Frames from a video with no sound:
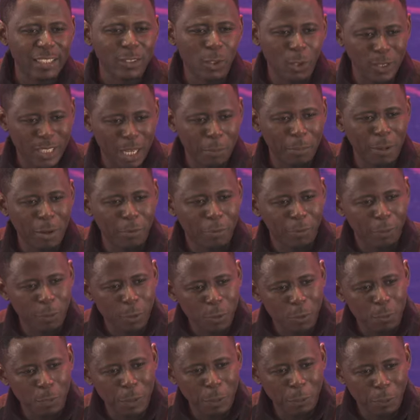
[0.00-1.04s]
thought about
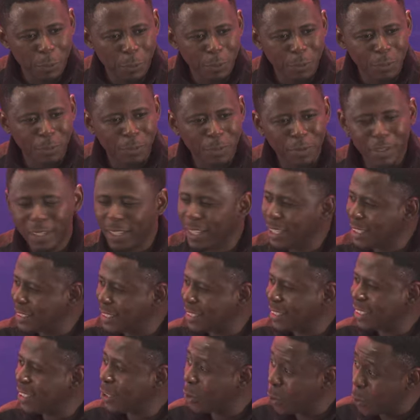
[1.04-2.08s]
food, people?
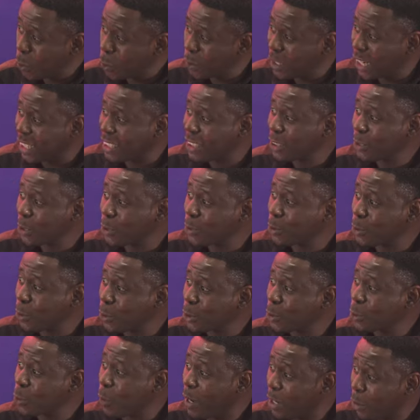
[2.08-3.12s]
Isn't it cool that Jesus
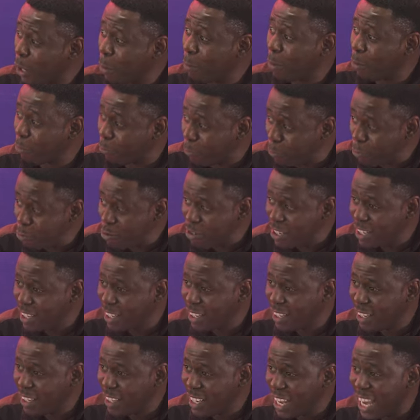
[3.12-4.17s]
thought well about food?
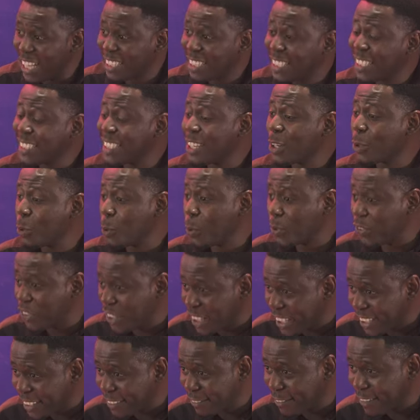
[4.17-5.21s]
I think it's a good
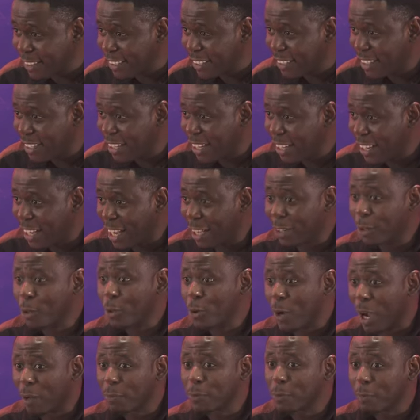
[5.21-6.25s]
thing. I know
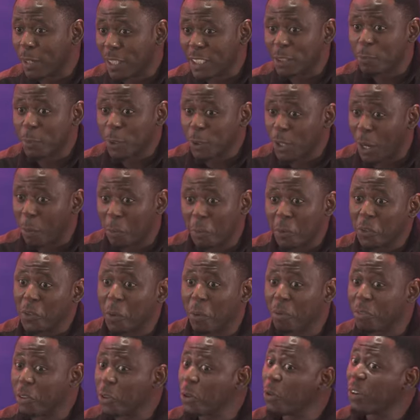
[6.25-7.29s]
you have very spiritual people,
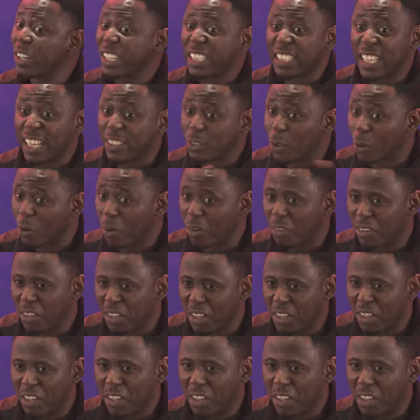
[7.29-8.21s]
some of you don't eat at all.